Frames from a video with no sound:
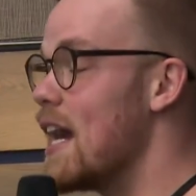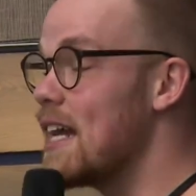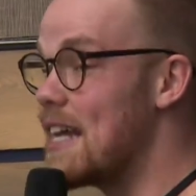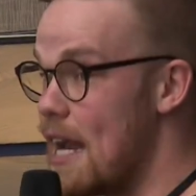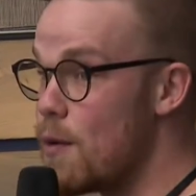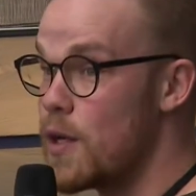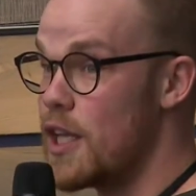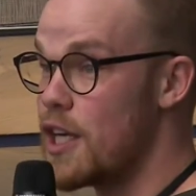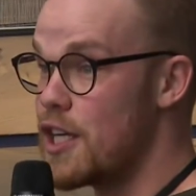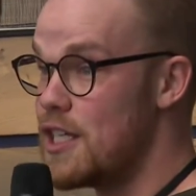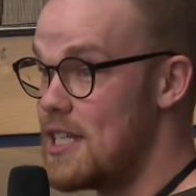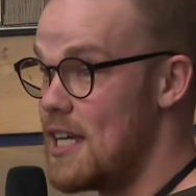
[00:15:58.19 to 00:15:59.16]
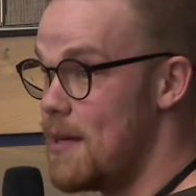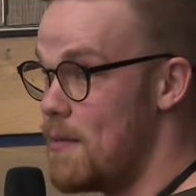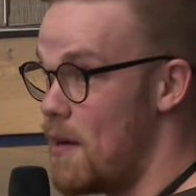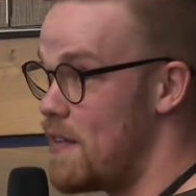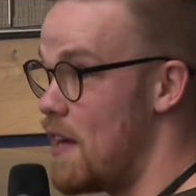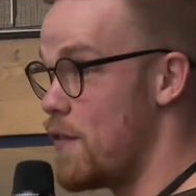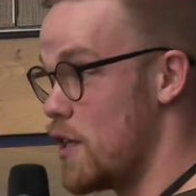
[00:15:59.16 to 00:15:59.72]
Get a really good team of
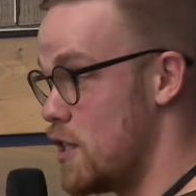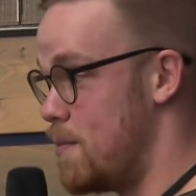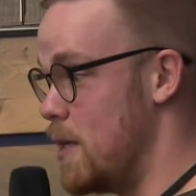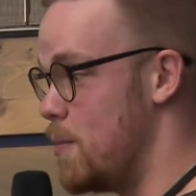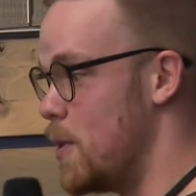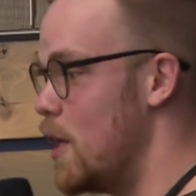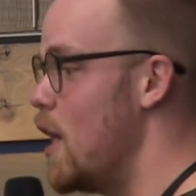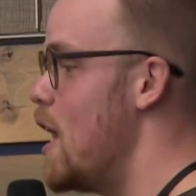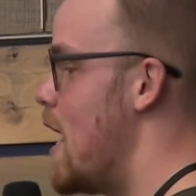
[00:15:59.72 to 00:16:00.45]
diverse people